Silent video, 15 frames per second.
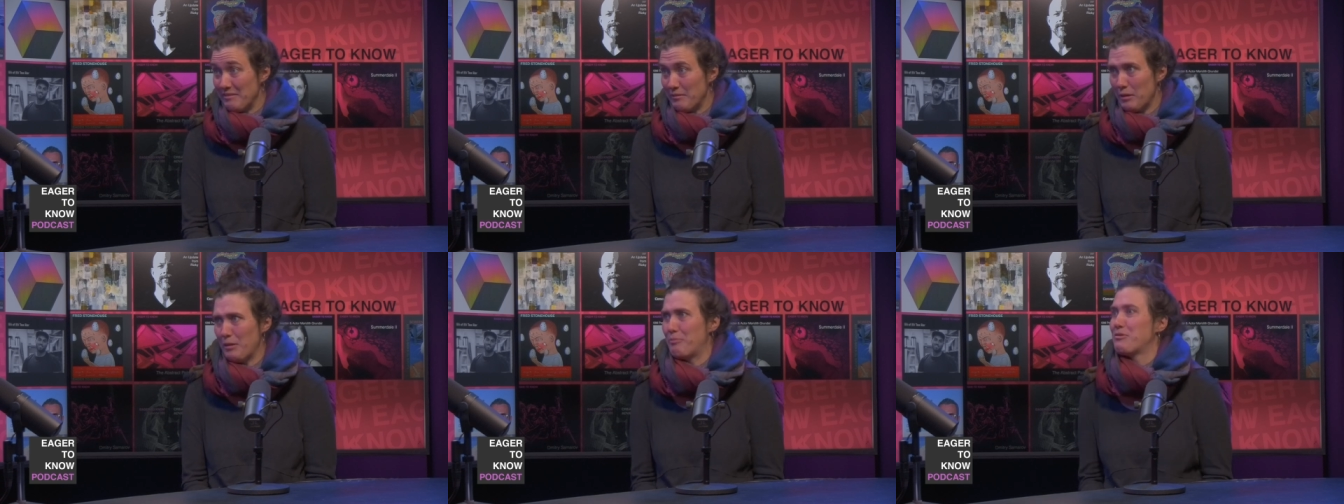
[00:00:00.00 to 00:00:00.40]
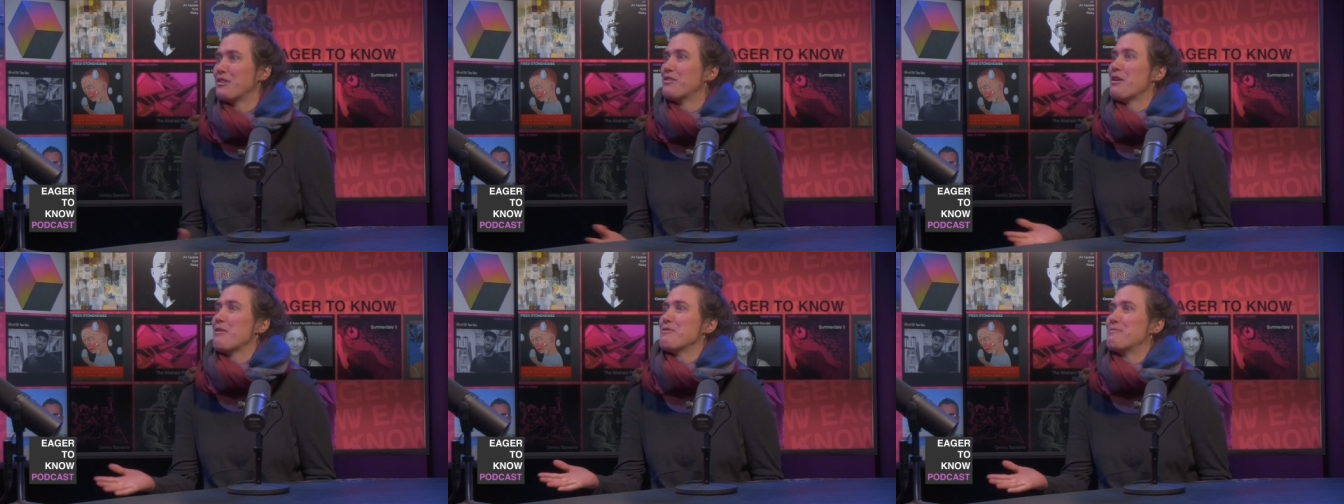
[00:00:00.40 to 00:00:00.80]
Oh,
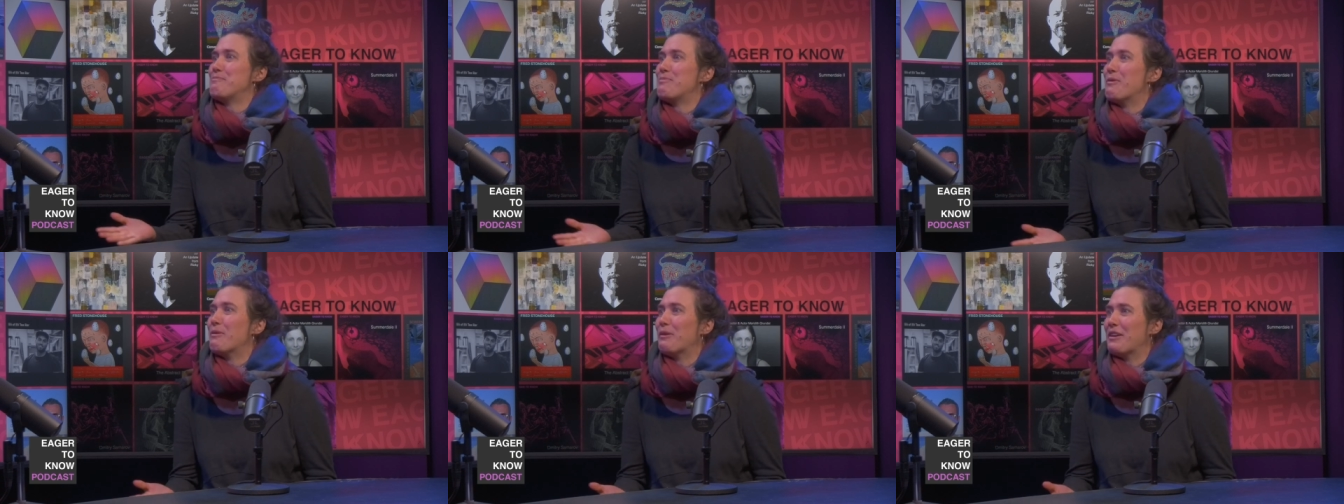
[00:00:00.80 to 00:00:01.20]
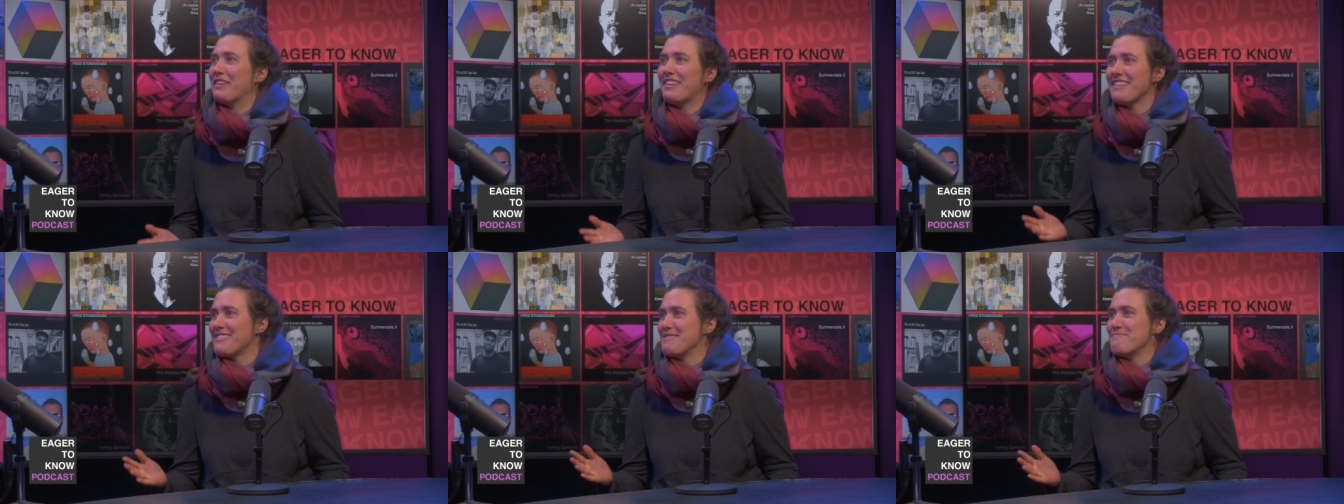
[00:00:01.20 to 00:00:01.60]
since I was born,
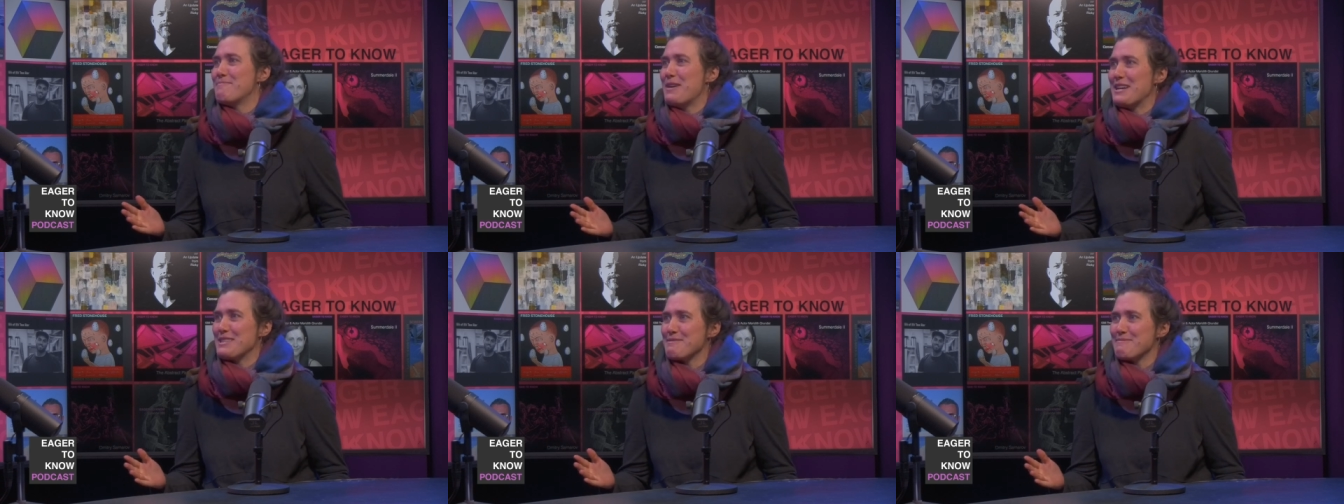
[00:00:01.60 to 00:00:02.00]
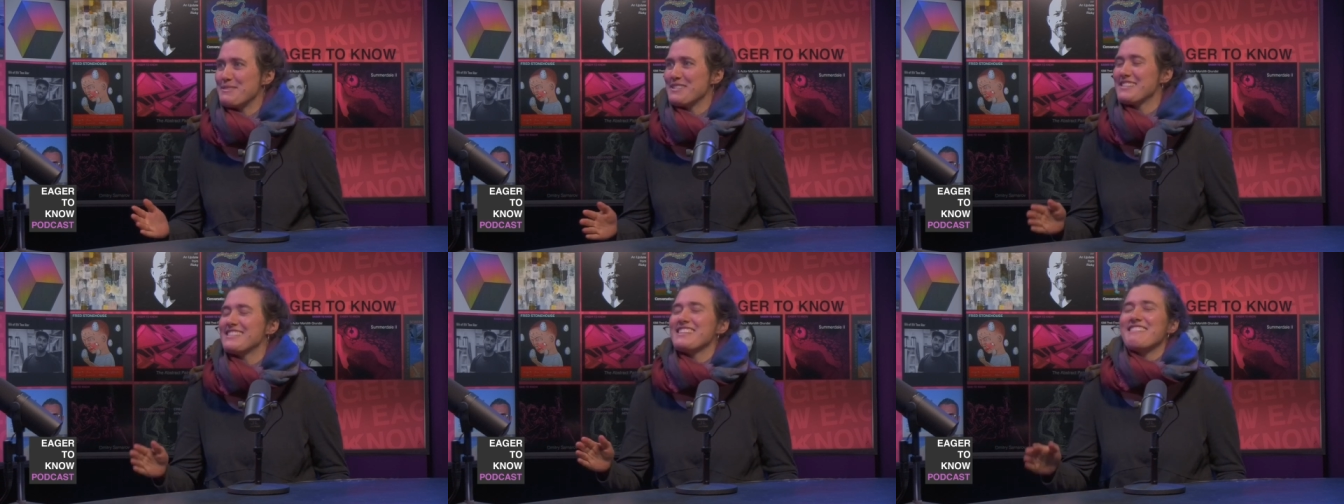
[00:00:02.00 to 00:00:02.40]
that's
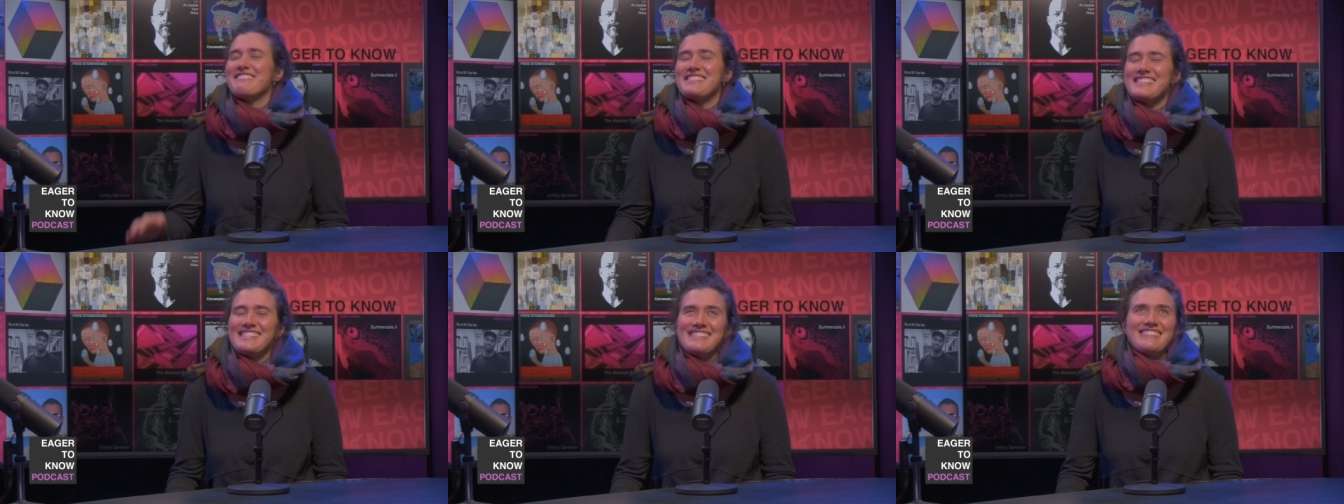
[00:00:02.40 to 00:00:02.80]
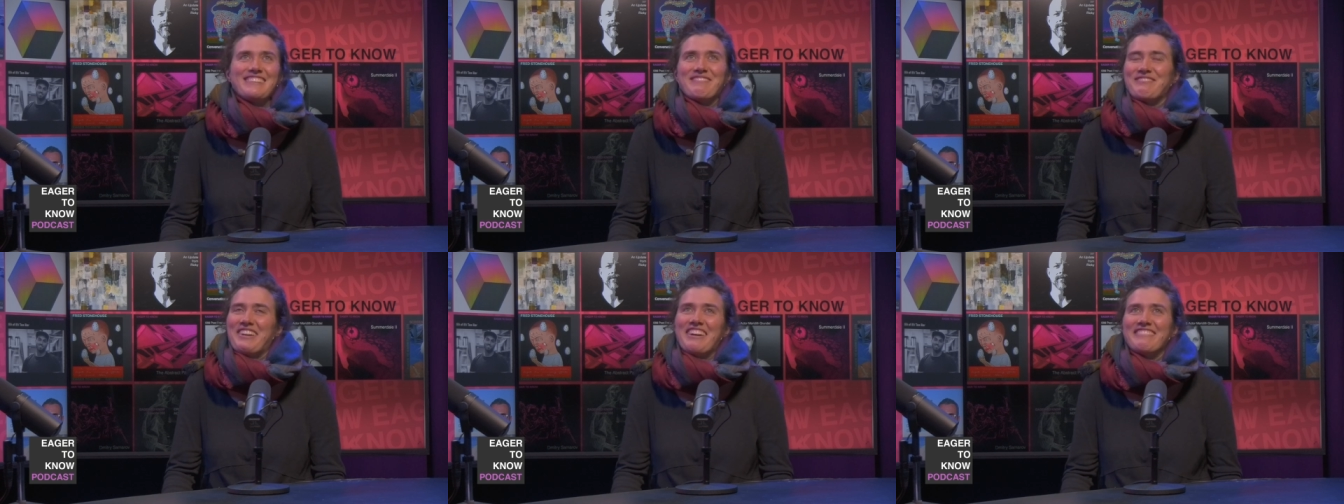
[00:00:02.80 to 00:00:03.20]
impossible. Since I was
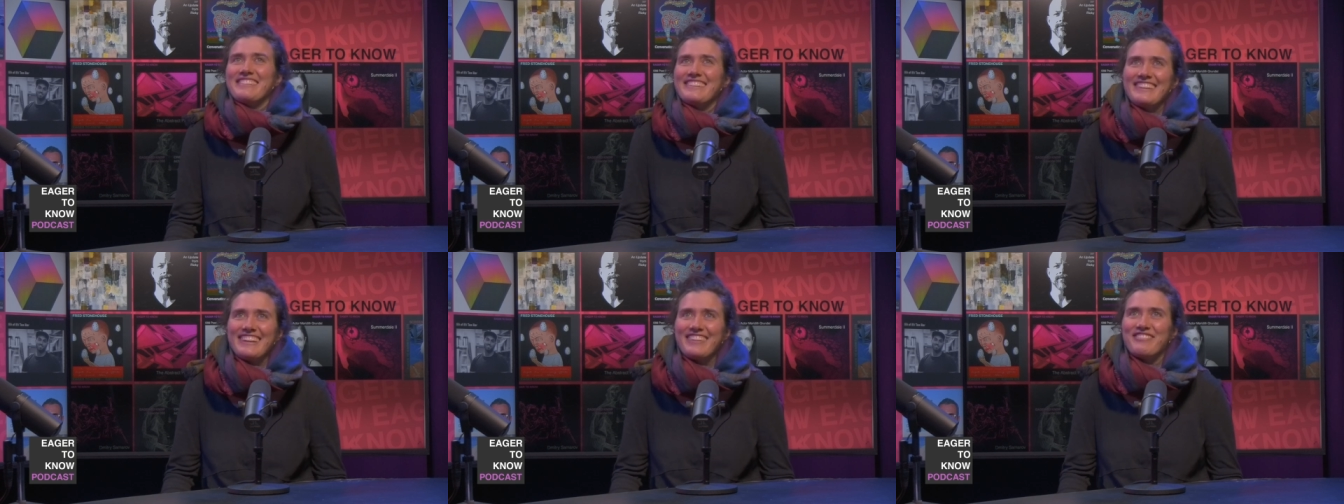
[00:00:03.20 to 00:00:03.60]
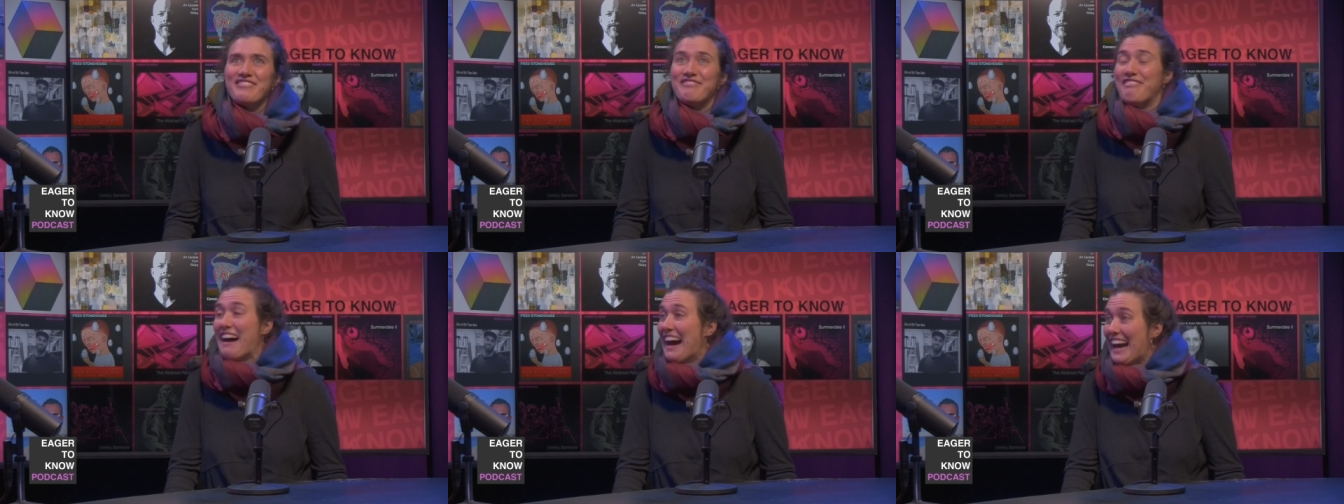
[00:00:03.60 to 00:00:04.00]
probably like
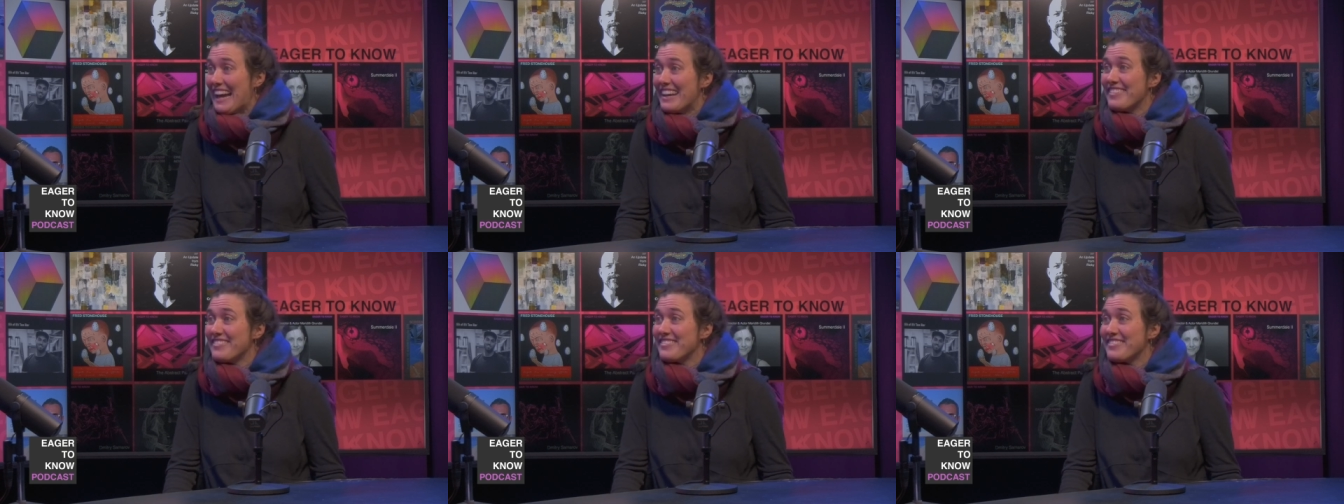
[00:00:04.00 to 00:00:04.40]
five.